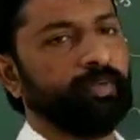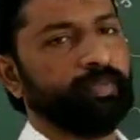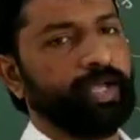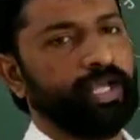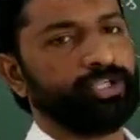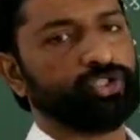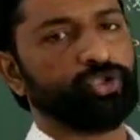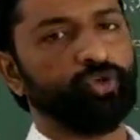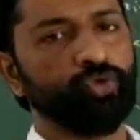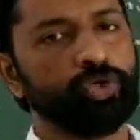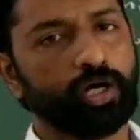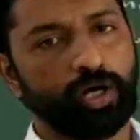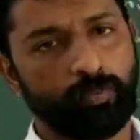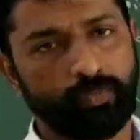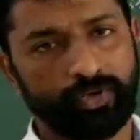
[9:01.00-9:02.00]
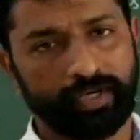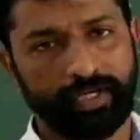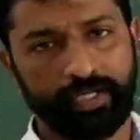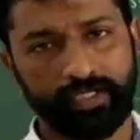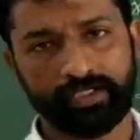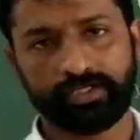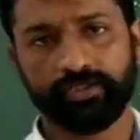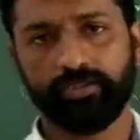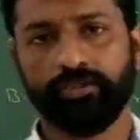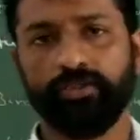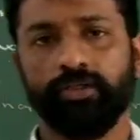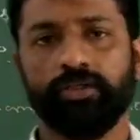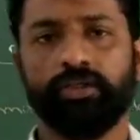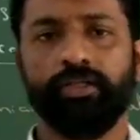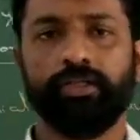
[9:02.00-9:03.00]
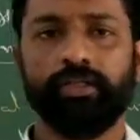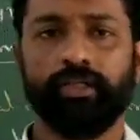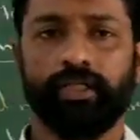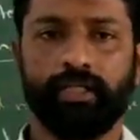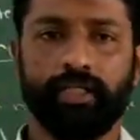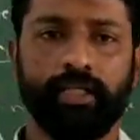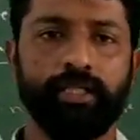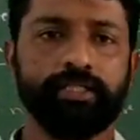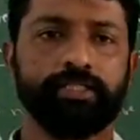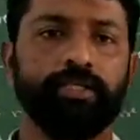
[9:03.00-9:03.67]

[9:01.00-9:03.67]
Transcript: has two components, that is